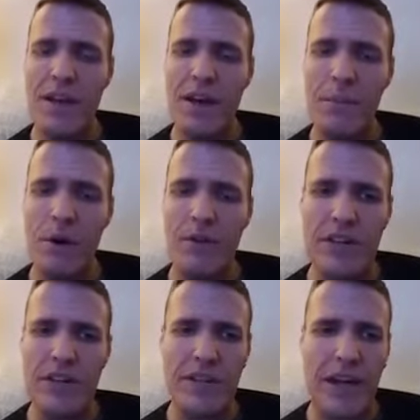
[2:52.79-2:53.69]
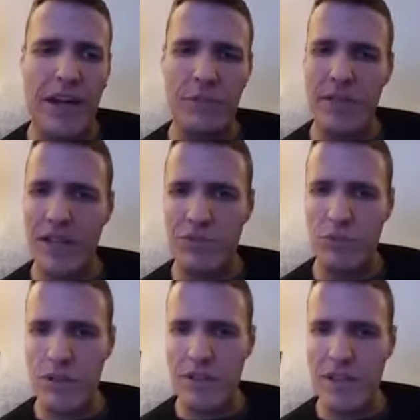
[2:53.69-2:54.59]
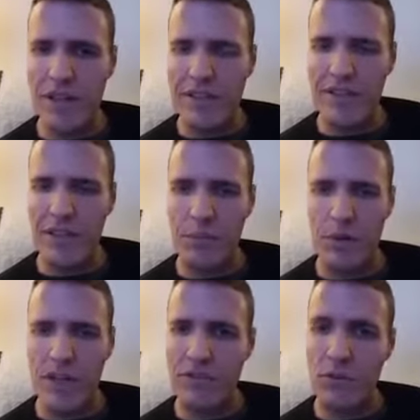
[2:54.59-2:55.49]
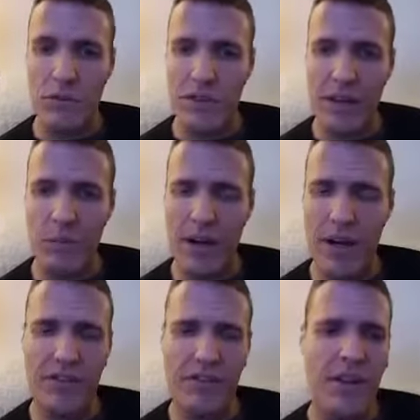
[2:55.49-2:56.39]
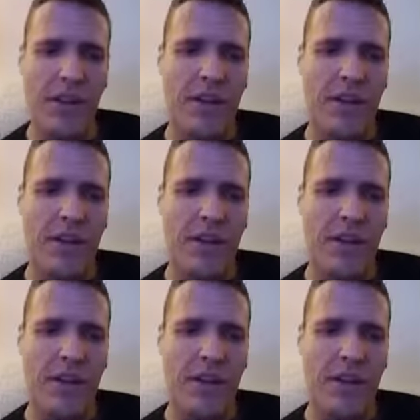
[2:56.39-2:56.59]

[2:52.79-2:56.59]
I was actually hospitalized one night, put on suicide watch.